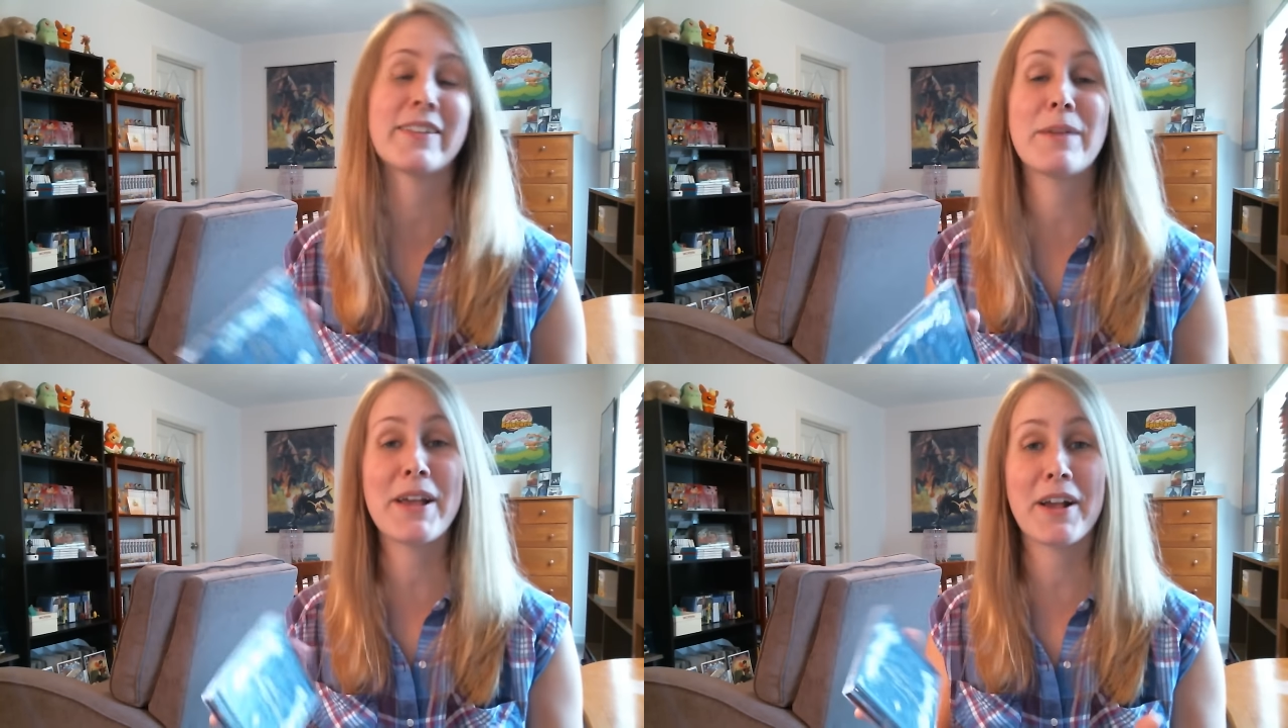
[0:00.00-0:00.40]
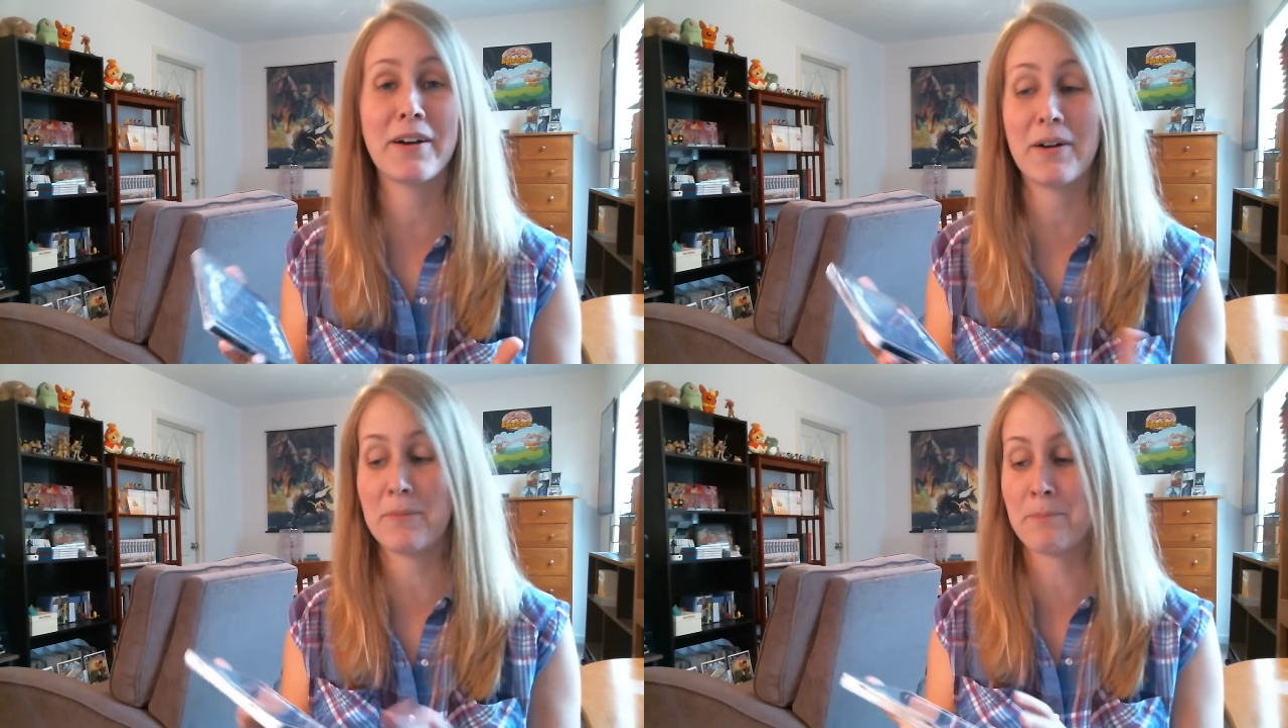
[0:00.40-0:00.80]
They make
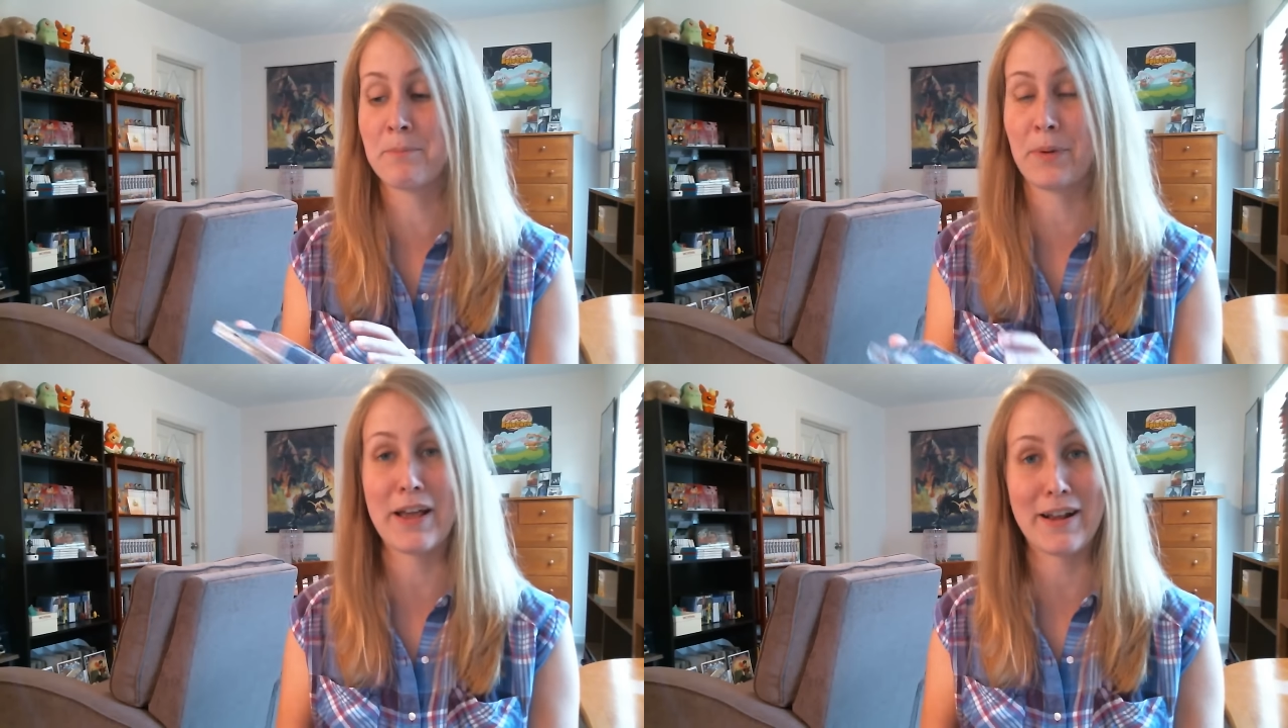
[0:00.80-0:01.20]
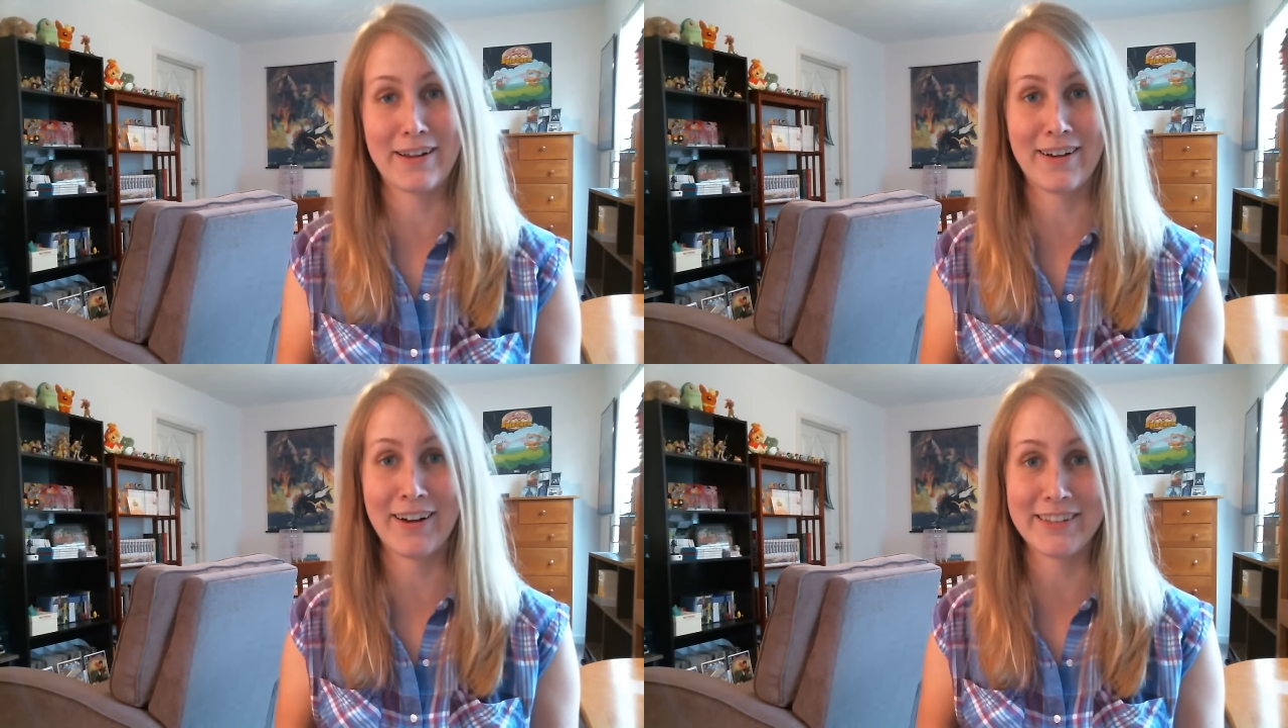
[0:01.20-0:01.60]

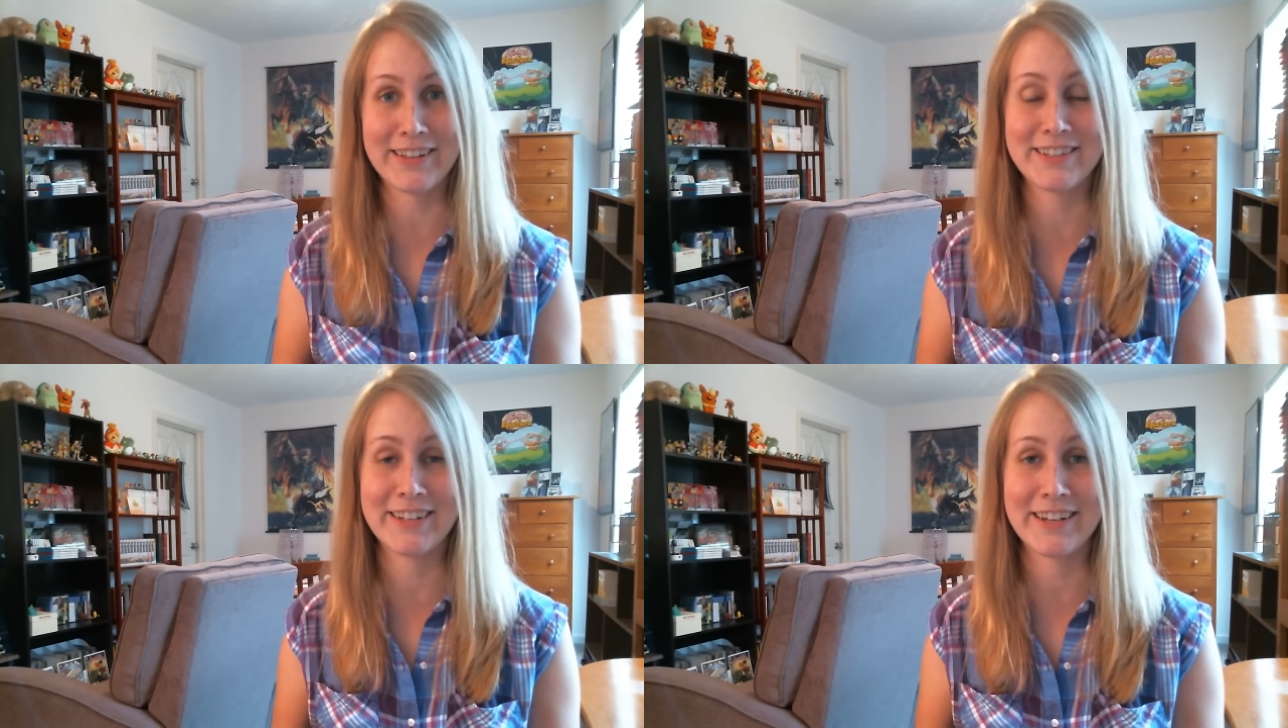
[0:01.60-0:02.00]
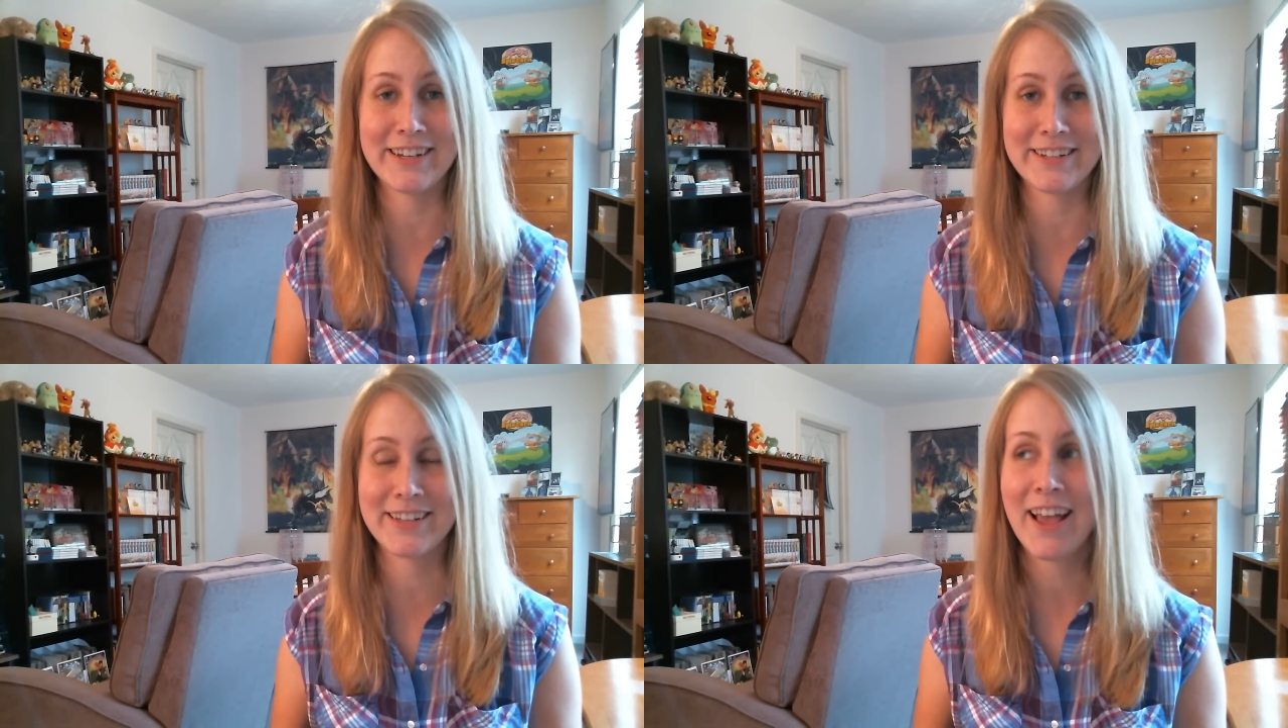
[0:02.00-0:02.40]
bank on these
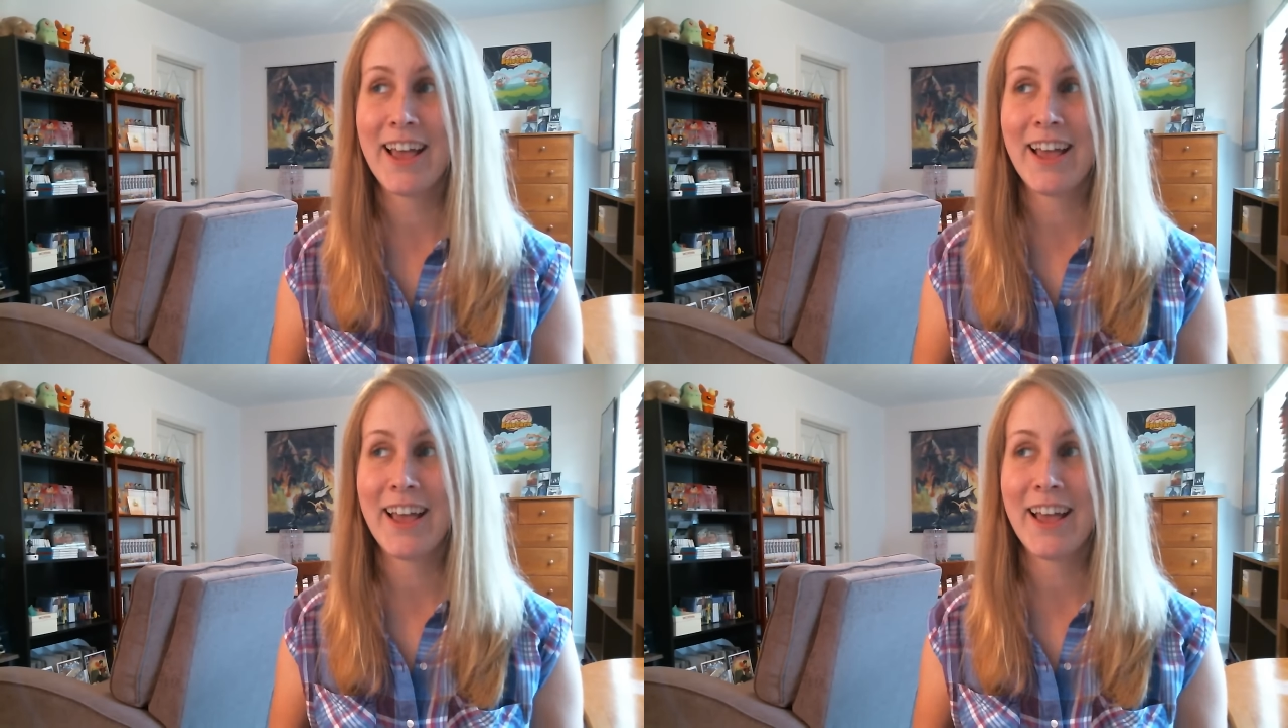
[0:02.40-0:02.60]
CDs.